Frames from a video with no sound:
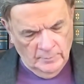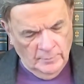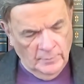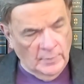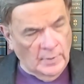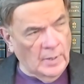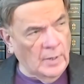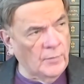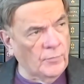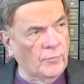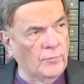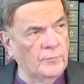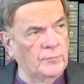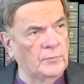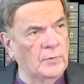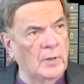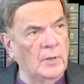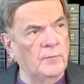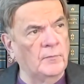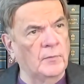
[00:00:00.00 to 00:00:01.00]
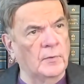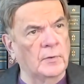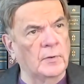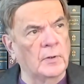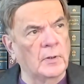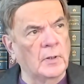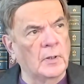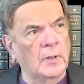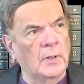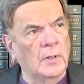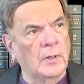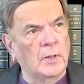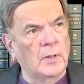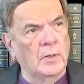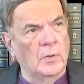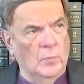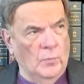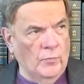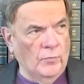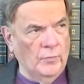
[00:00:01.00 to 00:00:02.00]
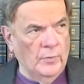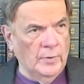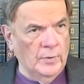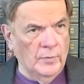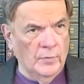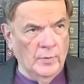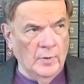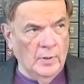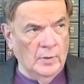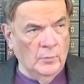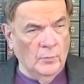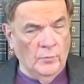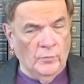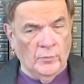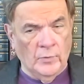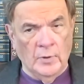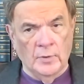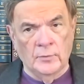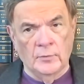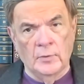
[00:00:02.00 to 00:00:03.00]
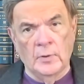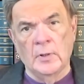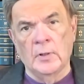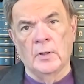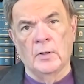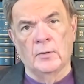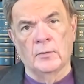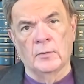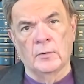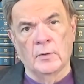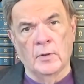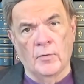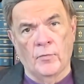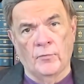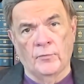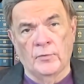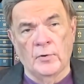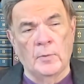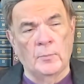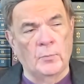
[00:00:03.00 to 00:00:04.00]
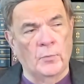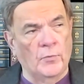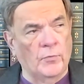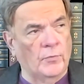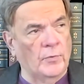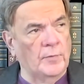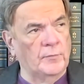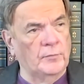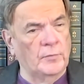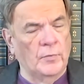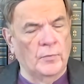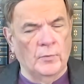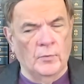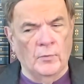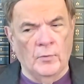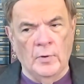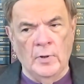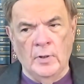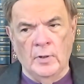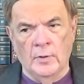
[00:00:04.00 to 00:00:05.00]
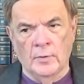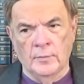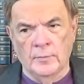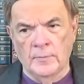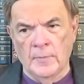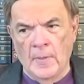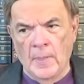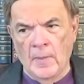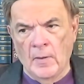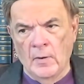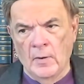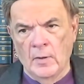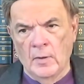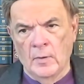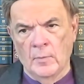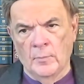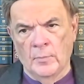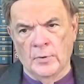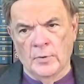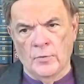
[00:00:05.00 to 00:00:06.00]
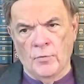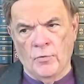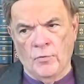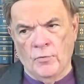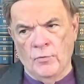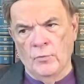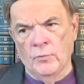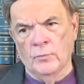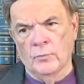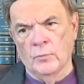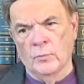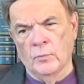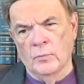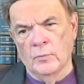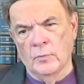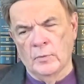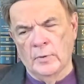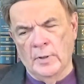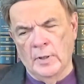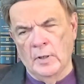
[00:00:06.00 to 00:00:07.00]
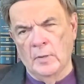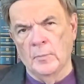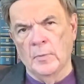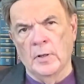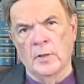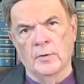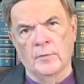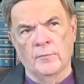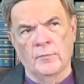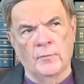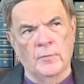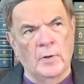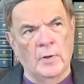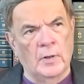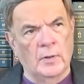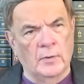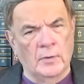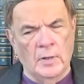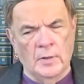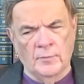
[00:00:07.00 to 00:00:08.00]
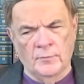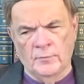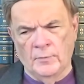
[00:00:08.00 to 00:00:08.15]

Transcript: The house of David was like that. It was cut down. A stump was left in the ground. But a shoot came out of that, out